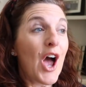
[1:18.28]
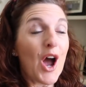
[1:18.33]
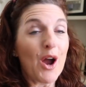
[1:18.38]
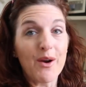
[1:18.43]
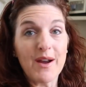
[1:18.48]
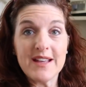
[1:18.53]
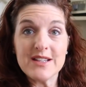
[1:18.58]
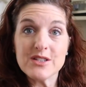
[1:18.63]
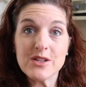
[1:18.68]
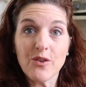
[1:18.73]
All
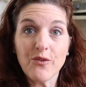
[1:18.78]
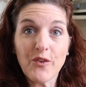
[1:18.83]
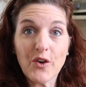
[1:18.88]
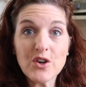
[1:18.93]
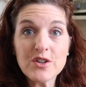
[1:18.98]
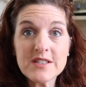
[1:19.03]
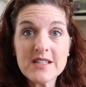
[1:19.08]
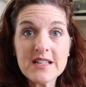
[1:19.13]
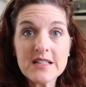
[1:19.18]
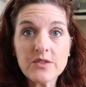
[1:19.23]
right, so
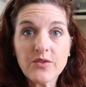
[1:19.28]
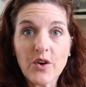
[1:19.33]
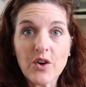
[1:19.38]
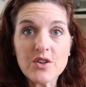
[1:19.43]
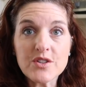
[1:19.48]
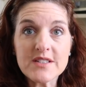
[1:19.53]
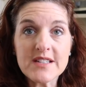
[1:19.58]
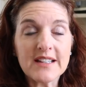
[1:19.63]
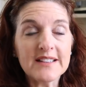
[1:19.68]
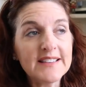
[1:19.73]
first things
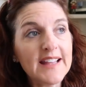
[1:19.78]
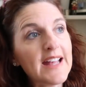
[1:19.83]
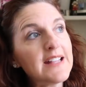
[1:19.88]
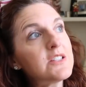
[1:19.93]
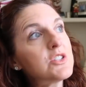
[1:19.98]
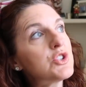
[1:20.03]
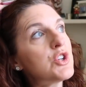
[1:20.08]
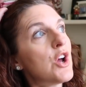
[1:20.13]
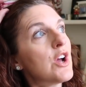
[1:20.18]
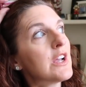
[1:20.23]
first,
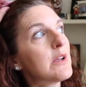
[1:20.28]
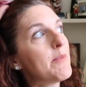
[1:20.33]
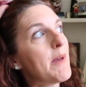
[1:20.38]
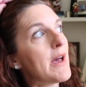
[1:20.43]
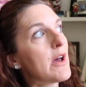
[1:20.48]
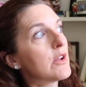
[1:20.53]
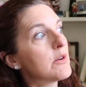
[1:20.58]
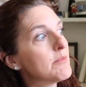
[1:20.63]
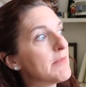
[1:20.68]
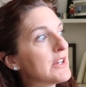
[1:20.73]
let's talk
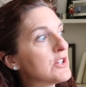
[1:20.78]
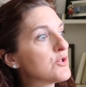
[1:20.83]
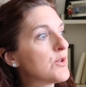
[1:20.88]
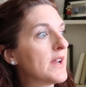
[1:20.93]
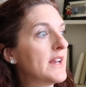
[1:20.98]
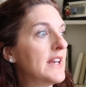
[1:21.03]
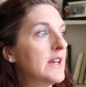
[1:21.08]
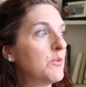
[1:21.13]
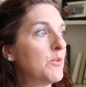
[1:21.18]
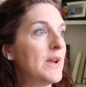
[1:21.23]
about my
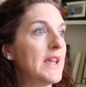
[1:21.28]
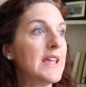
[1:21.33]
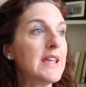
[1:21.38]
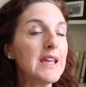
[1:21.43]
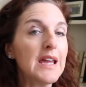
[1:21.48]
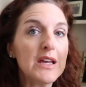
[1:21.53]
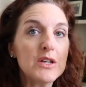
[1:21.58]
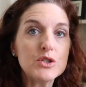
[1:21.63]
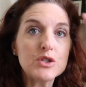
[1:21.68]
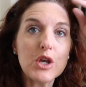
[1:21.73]
training week.
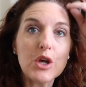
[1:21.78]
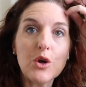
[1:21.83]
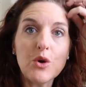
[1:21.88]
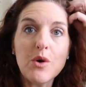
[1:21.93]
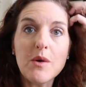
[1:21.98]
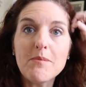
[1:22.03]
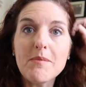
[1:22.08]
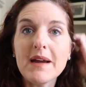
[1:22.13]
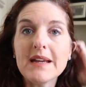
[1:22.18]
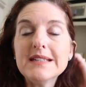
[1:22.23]

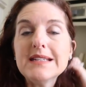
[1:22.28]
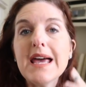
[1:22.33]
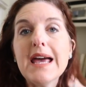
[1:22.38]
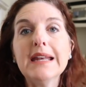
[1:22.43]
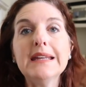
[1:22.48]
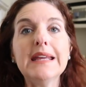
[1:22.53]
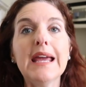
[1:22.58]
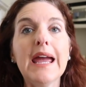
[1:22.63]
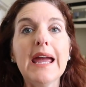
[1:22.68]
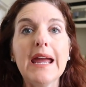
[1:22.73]
So my
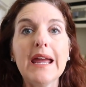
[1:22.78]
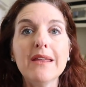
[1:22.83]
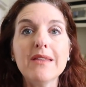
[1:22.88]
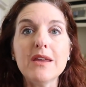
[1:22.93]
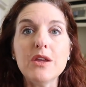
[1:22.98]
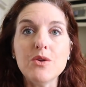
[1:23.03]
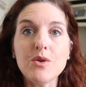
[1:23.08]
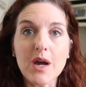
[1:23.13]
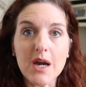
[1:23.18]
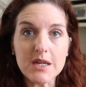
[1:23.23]
10K
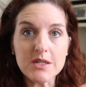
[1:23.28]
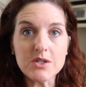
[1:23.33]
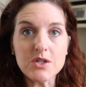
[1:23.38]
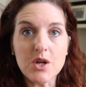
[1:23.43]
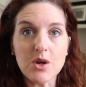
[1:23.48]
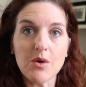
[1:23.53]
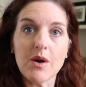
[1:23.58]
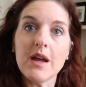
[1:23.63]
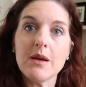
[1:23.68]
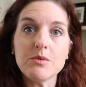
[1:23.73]
that you guys
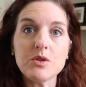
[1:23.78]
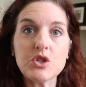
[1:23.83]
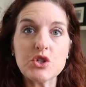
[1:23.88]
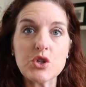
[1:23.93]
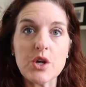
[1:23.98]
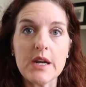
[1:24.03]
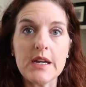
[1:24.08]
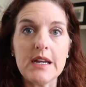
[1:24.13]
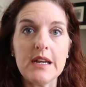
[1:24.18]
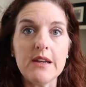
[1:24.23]
know I was
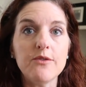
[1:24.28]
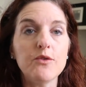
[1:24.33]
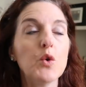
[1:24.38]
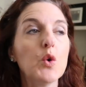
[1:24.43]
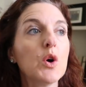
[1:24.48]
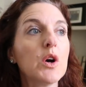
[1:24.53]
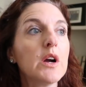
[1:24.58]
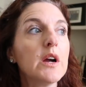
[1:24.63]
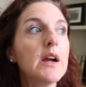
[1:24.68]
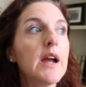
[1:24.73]
training
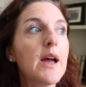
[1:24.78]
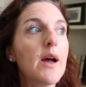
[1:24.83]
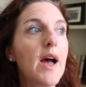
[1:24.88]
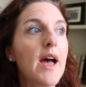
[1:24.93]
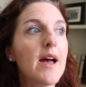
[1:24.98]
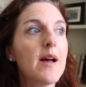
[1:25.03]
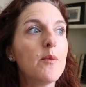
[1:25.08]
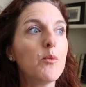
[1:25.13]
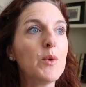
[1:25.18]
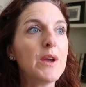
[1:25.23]
for,
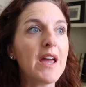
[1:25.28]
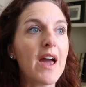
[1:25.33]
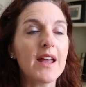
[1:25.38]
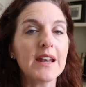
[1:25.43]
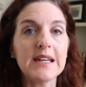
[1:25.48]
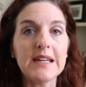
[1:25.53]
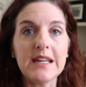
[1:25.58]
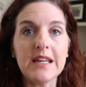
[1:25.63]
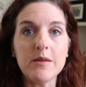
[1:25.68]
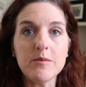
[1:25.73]
we got
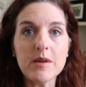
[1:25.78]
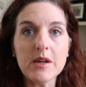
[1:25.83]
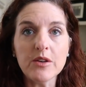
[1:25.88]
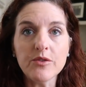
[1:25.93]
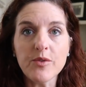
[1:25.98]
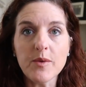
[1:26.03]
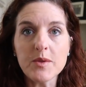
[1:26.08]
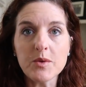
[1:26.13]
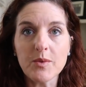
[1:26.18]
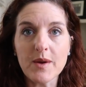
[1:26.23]
an email
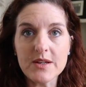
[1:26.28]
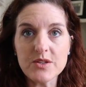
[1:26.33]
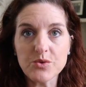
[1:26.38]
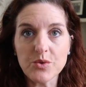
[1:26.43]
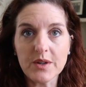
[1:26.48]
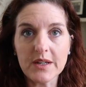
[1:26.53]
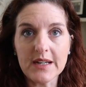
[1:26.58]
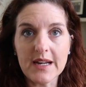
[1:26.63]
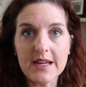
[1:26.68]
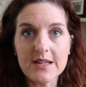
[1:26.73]
from the race
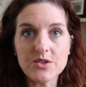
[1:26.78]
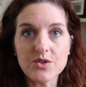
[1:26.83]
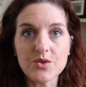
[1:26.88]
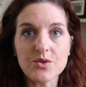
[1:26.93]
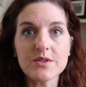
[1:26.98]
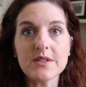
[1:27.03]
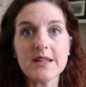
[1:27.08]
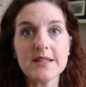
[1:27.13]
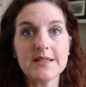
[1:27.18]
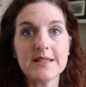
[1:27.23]

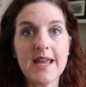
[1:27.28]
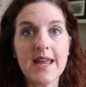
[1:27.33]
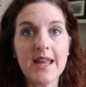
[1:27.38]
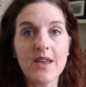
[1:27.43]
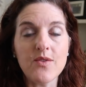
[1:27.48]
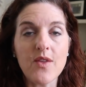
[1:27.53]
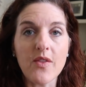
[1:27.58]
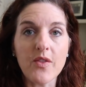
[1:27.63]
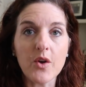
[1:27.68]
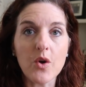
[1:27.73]
organizers
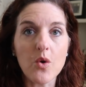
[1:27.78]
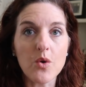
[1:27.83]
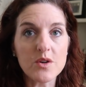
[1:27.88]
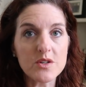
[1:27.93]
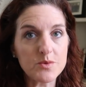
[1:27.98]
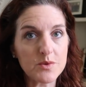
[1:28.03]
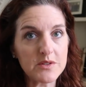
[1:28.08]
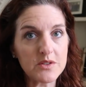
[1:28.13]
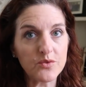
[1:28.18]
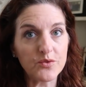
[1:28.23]
saying that the
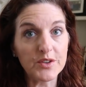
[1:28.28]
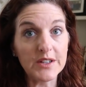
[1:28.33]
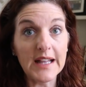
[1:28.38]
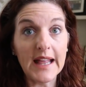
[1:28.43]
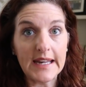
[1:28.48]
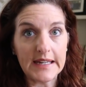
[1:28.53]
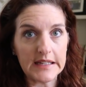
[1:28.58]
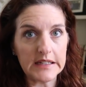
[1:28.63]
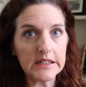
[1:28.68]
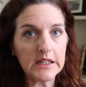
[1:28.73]
course was
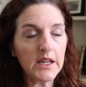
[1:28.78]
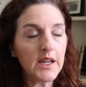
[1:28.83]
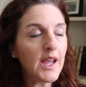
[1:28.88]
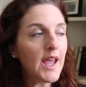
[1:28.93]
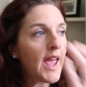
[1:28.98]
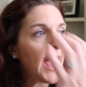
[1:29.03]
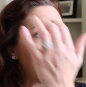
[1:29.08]
flooded